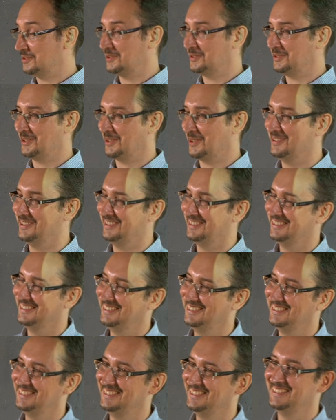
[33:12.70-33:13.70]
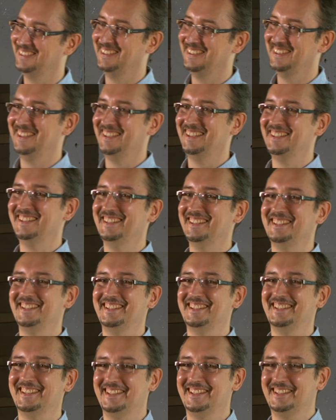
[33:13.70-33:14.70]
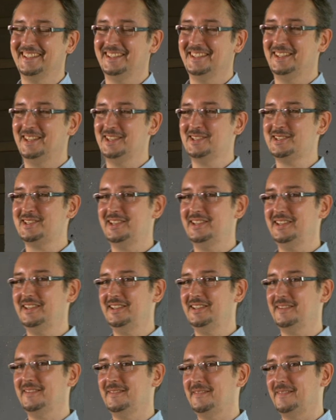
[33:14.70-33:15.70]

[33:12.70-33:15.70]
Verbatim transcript: Maybe strongly from the other side.